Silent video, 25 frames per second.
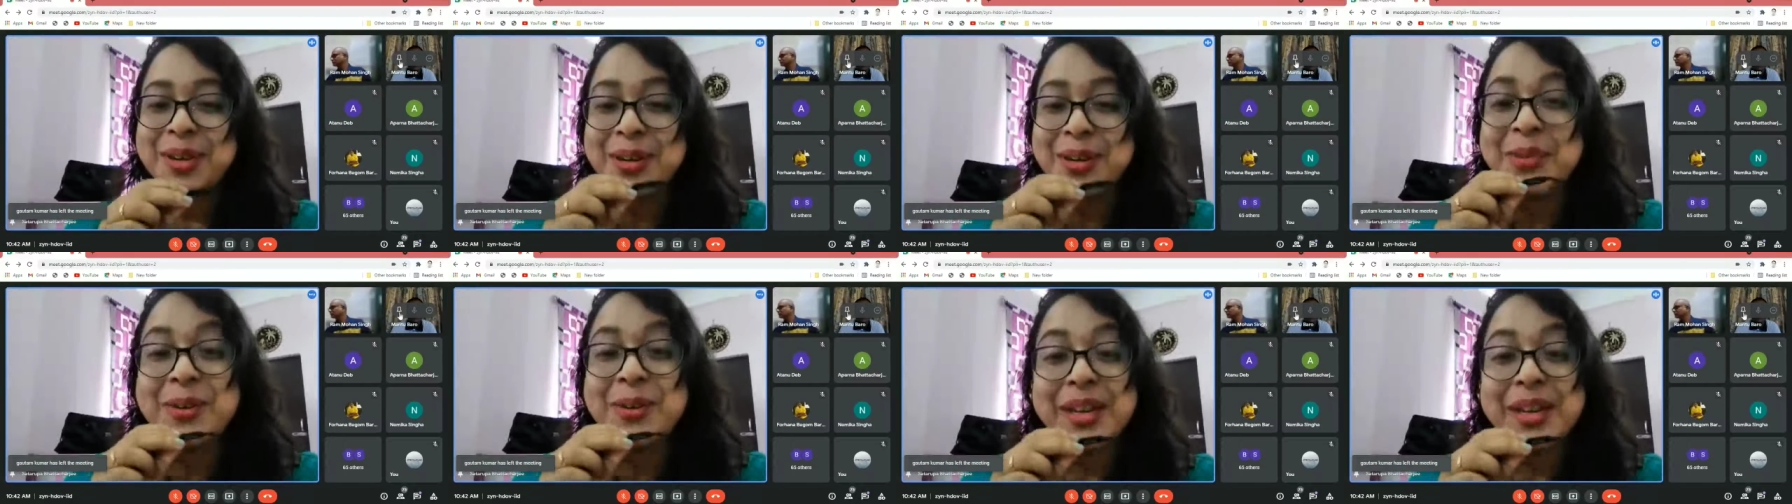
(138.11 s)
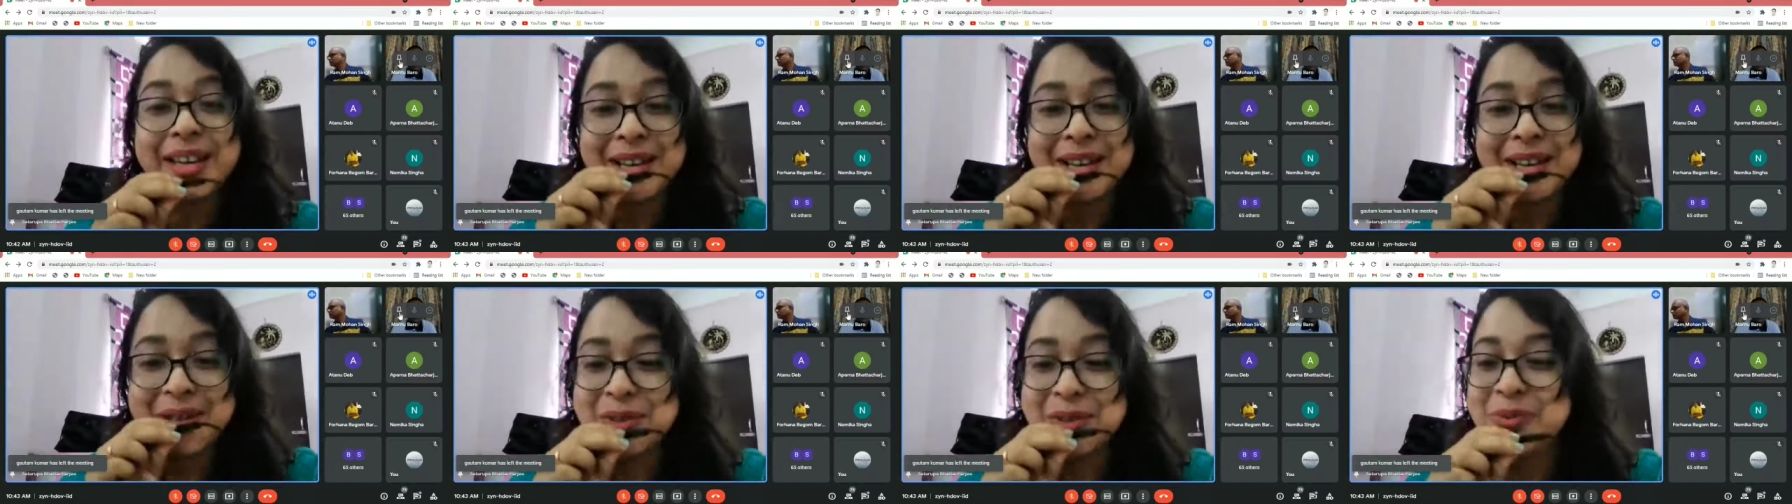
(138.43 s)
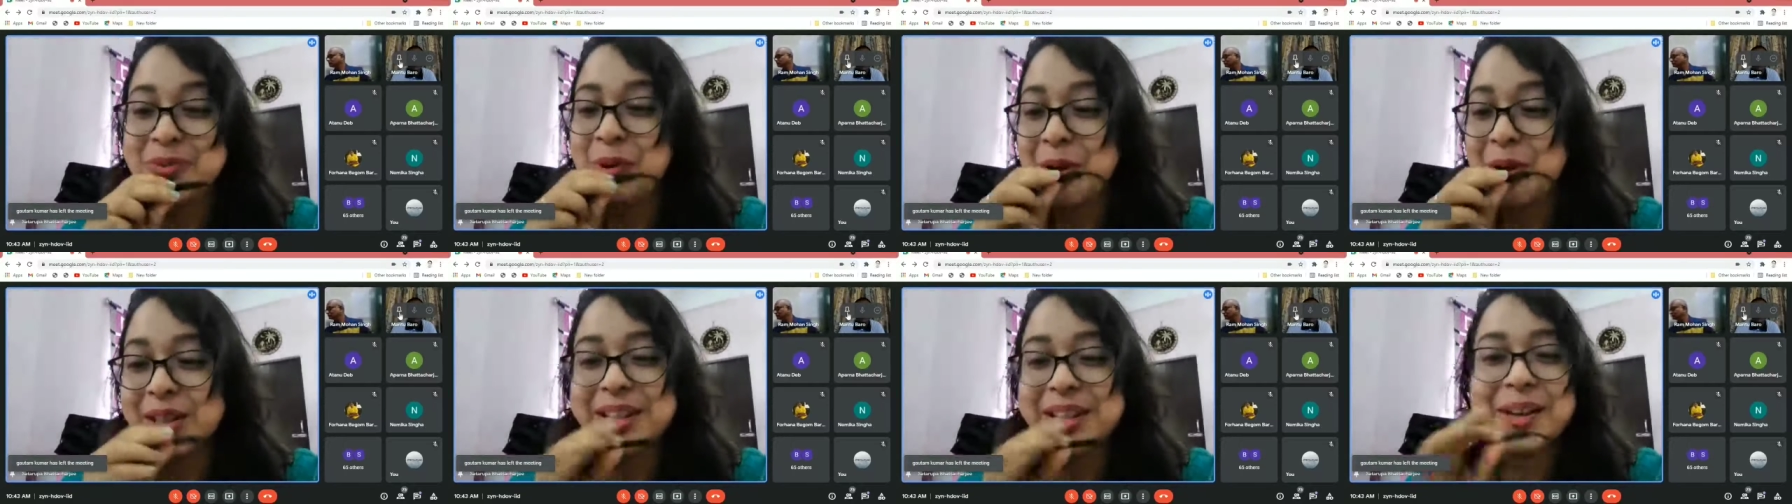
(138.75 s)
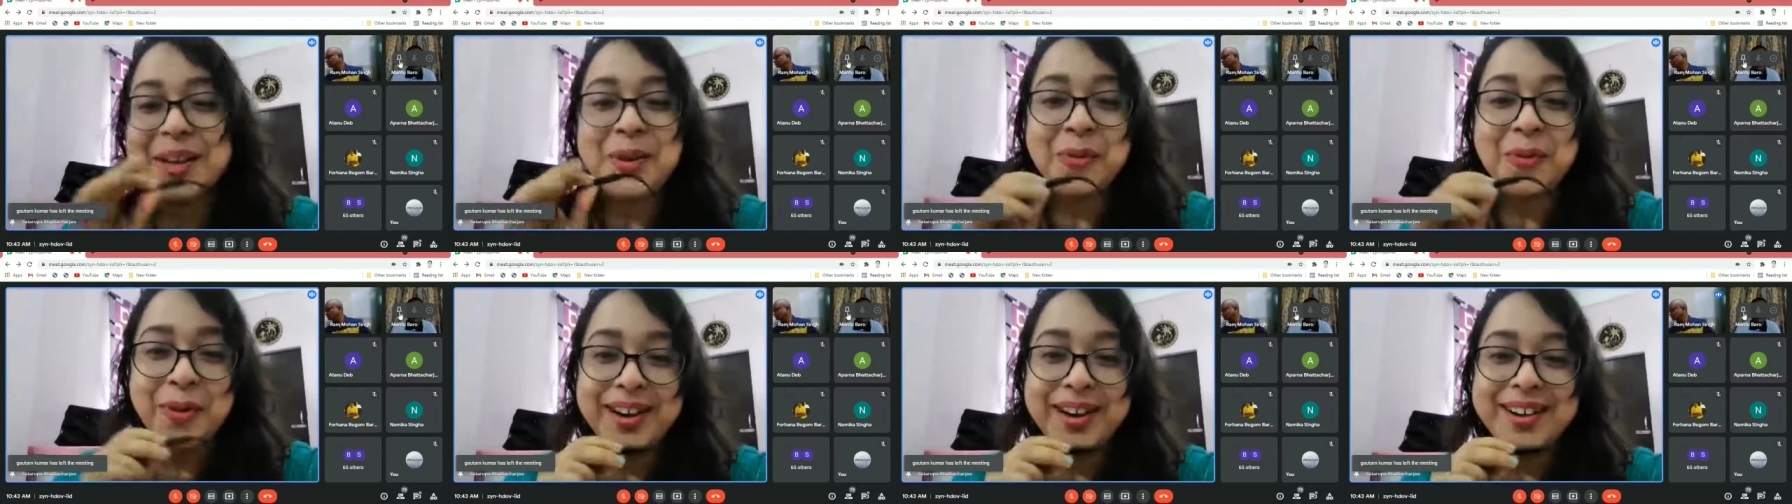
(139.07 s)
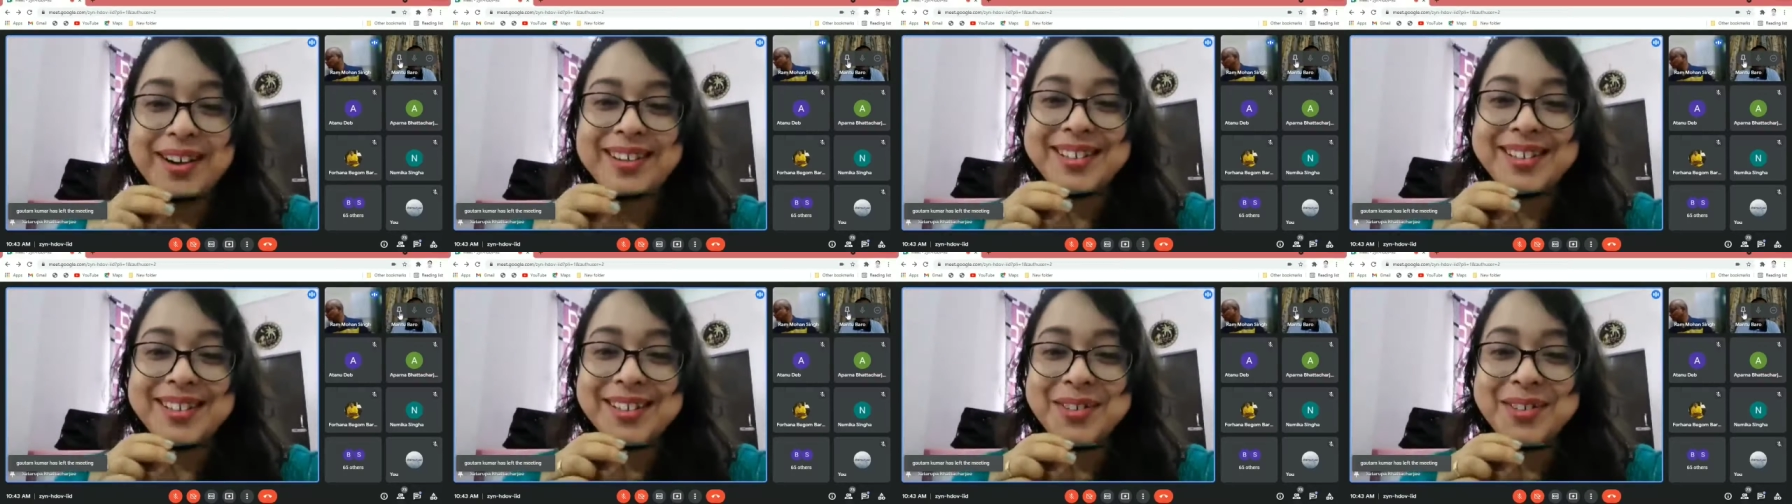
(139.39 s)
looking into all the
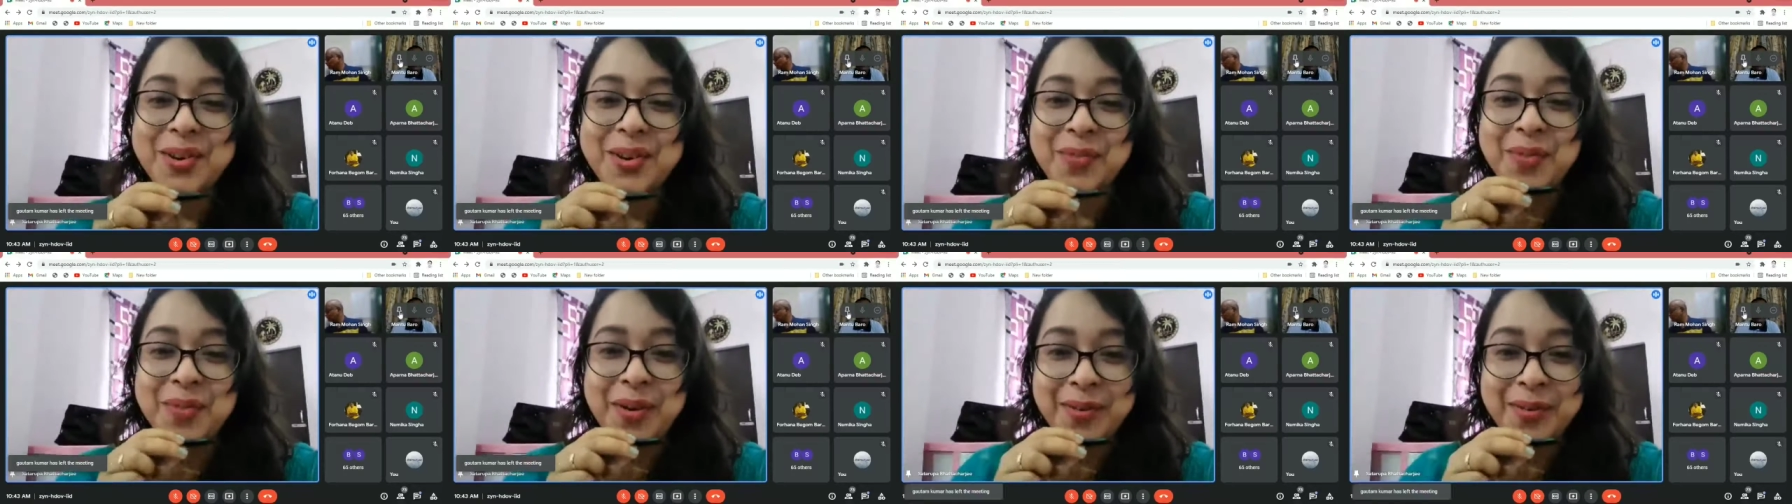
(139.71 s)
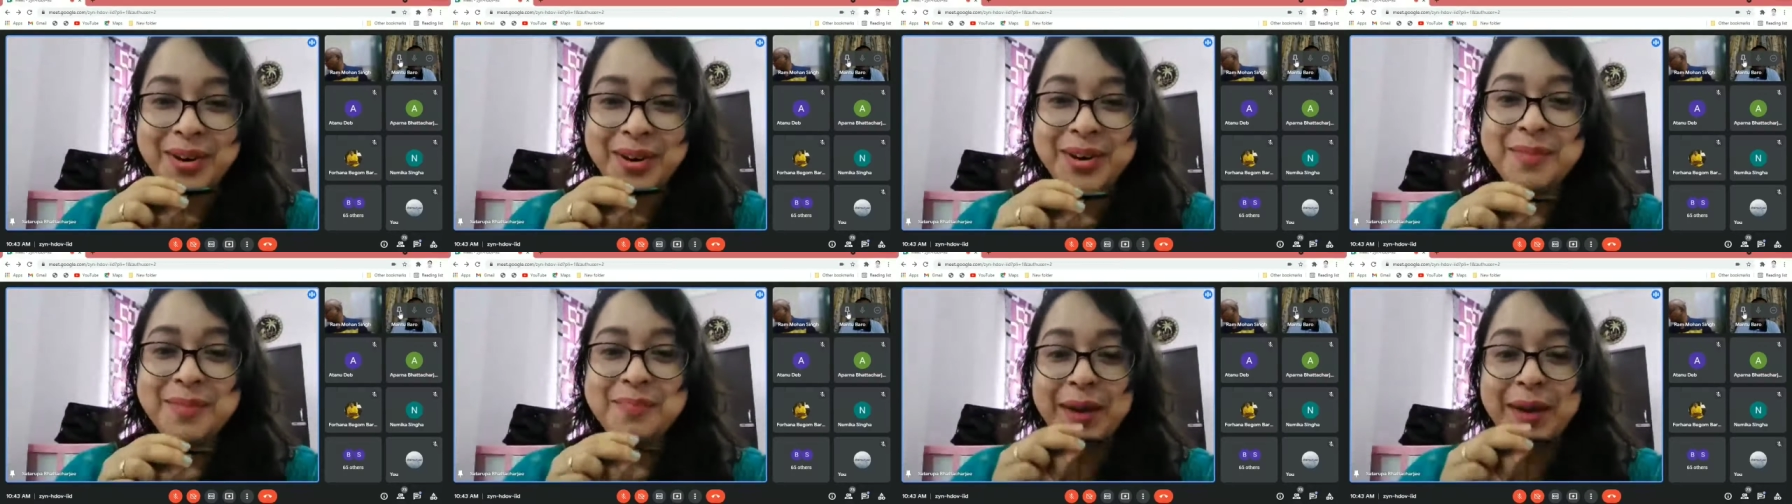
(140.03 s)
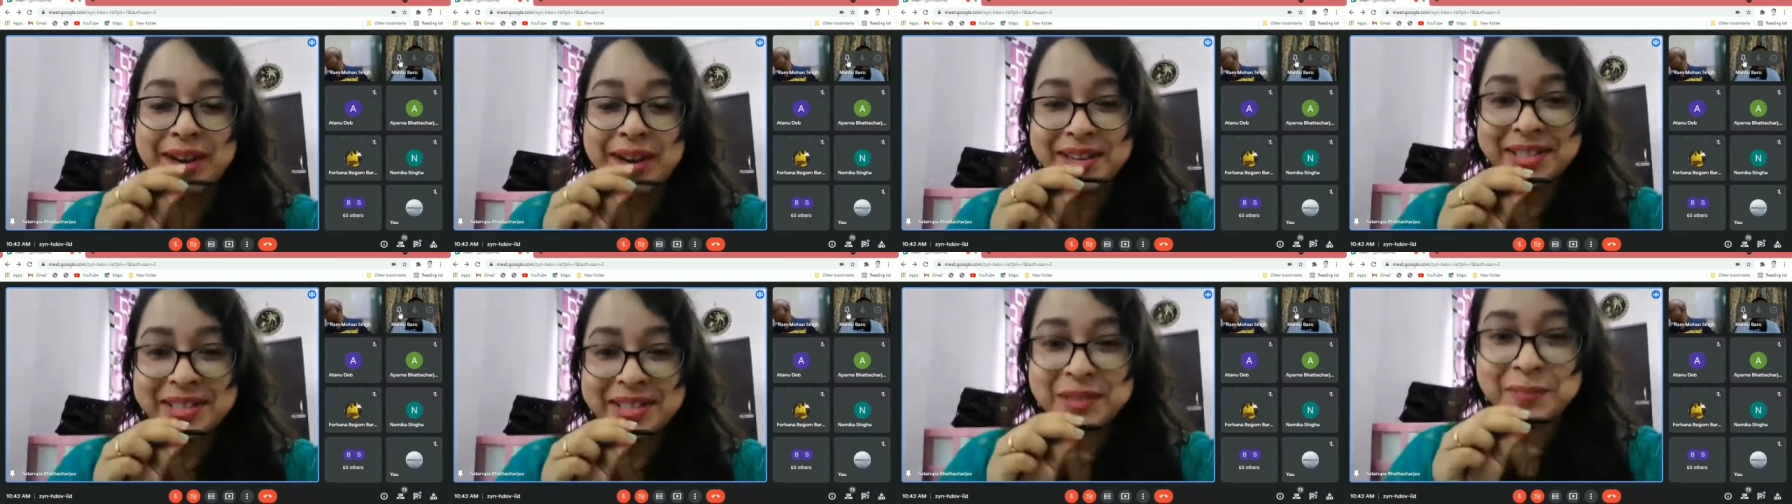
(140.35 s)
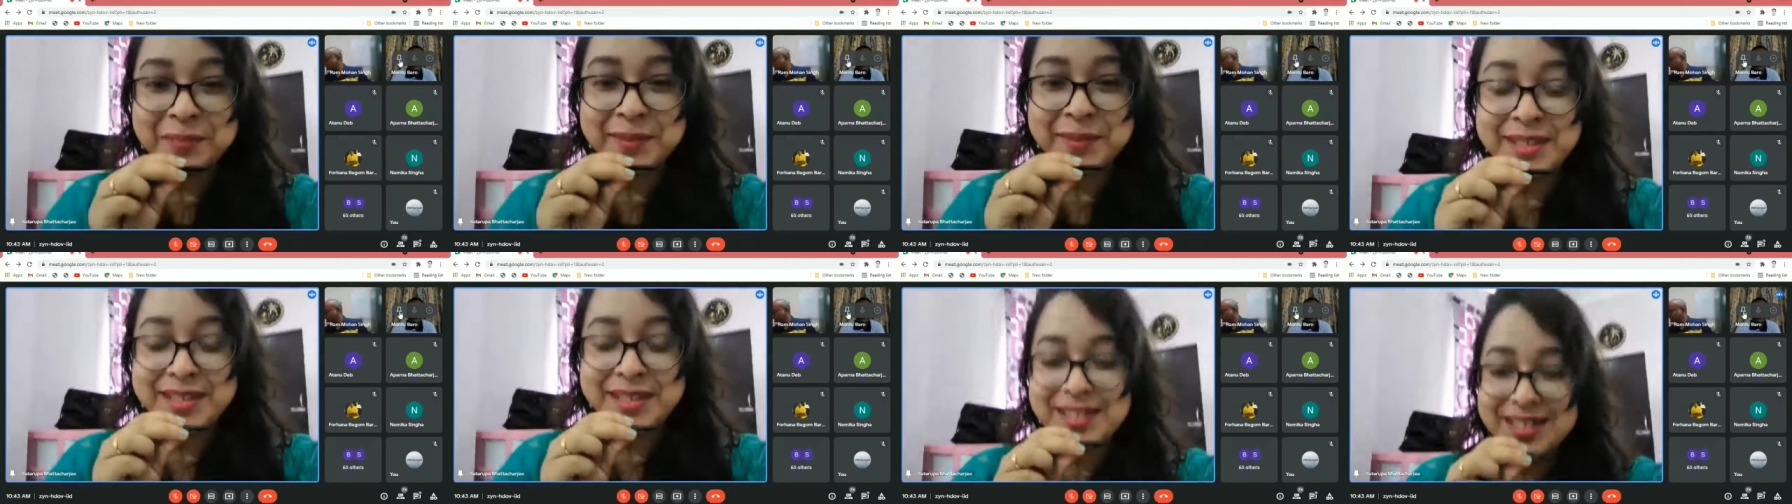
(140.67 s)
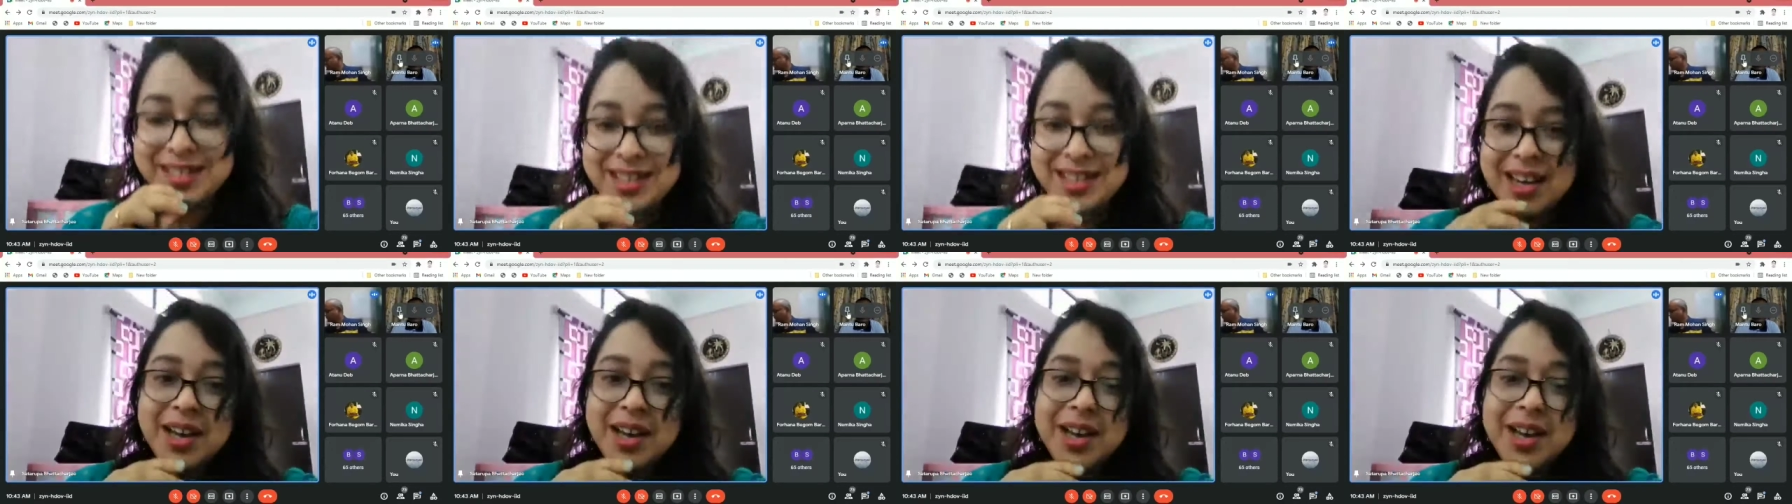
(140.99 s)
queries of our participants.